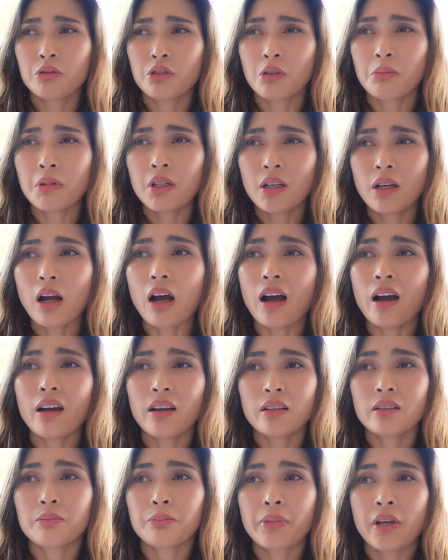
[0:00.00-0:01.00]
to me,
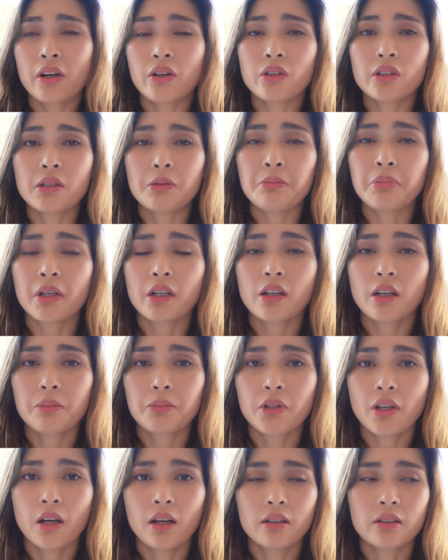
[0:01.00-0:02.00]
I barely pick
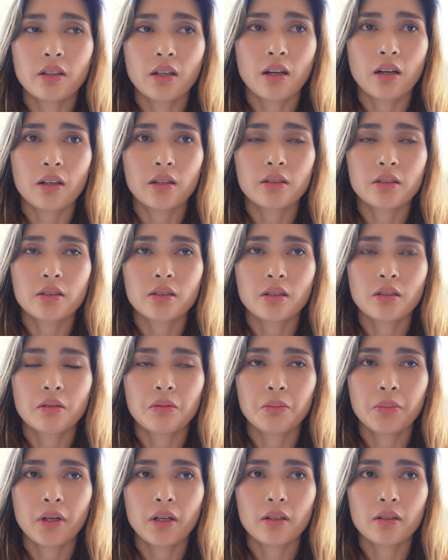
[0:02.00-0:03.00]
up the aldehydes,
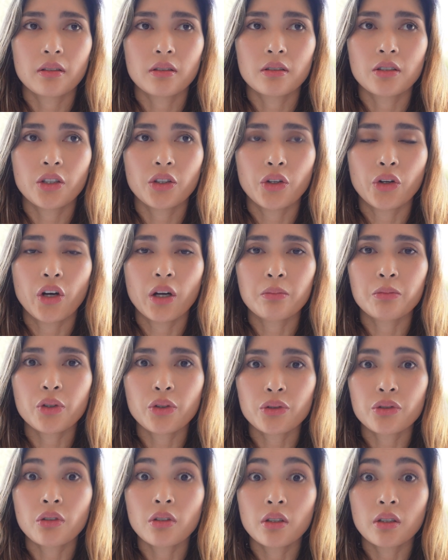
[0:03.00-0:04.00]
but I'm
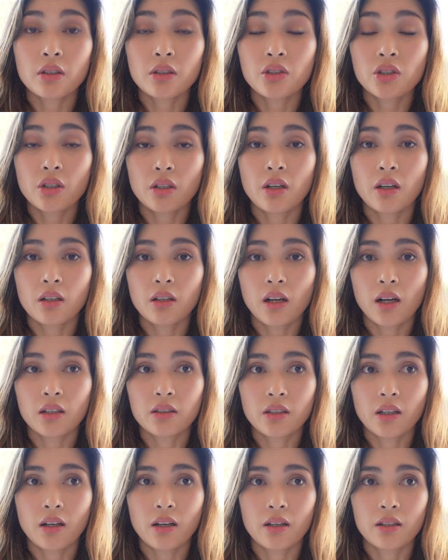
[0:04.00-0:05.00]
used to the Chanel
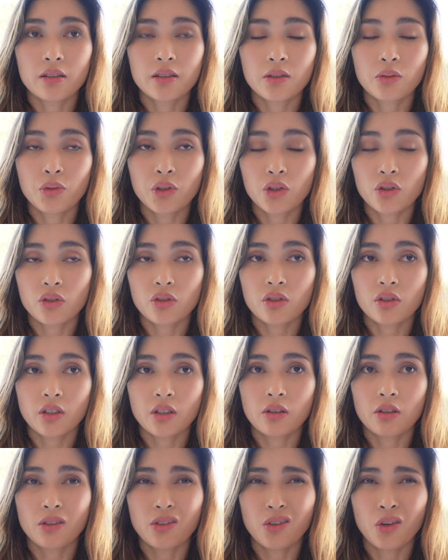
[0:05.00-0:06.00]
aldehydes, which is
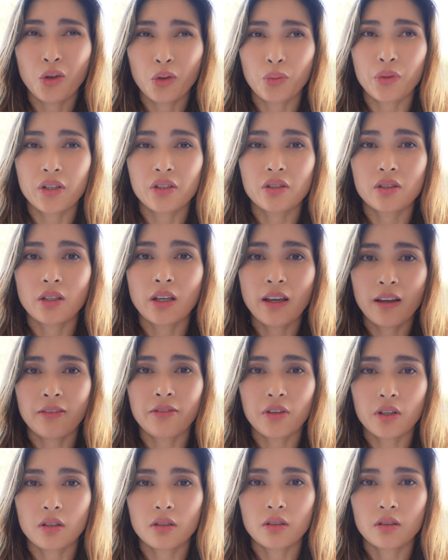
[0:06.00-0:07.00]
always
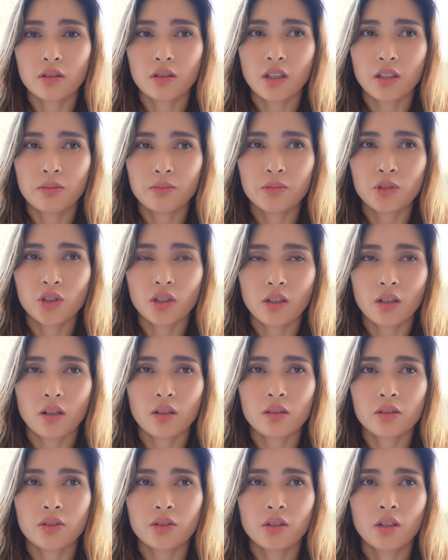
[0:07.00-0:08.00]
heavy.
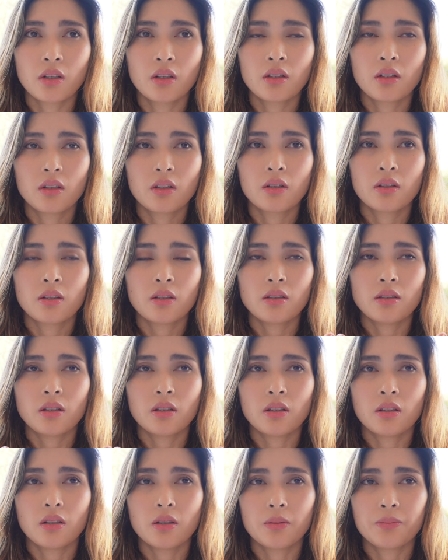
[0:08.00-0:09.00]
Chanel's
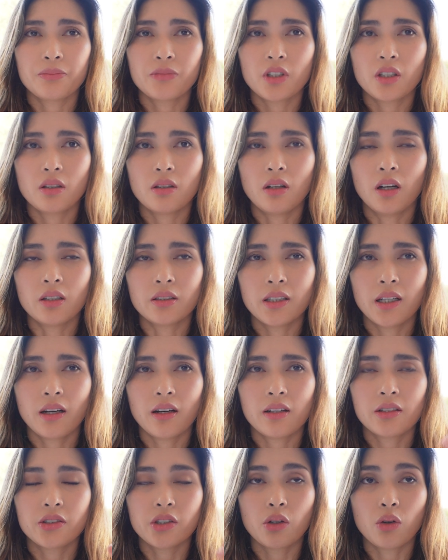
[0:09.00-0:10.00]

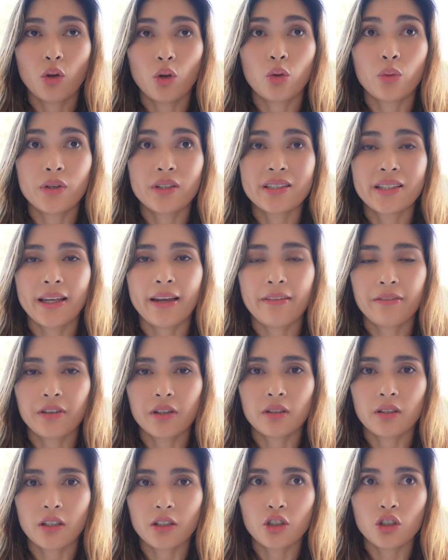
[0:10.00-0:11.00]
aldehydes are always
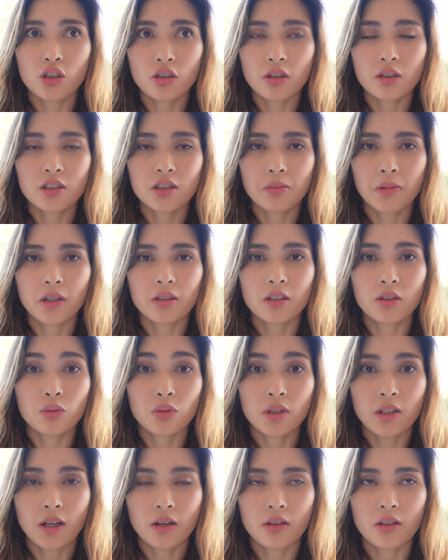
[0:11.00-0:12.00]
heavy, like you can smell it
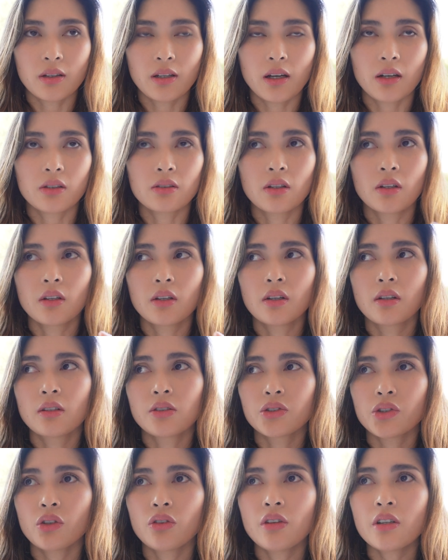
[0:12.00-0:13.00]
without a doubt.
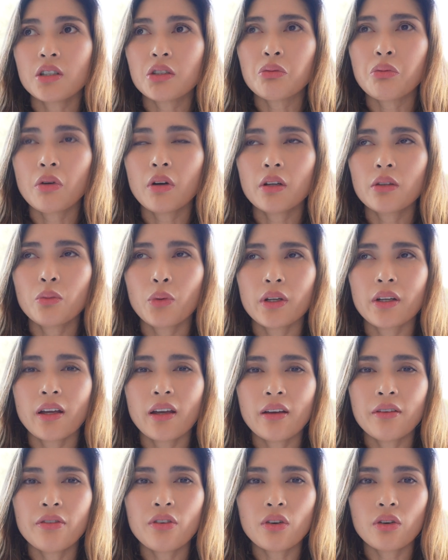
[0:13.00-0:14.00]
So this one,
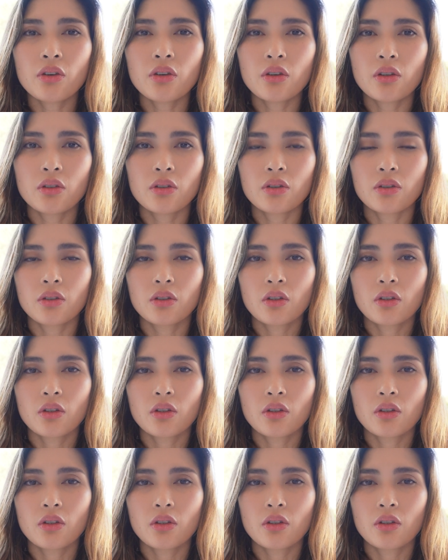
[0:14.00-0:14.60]
whatever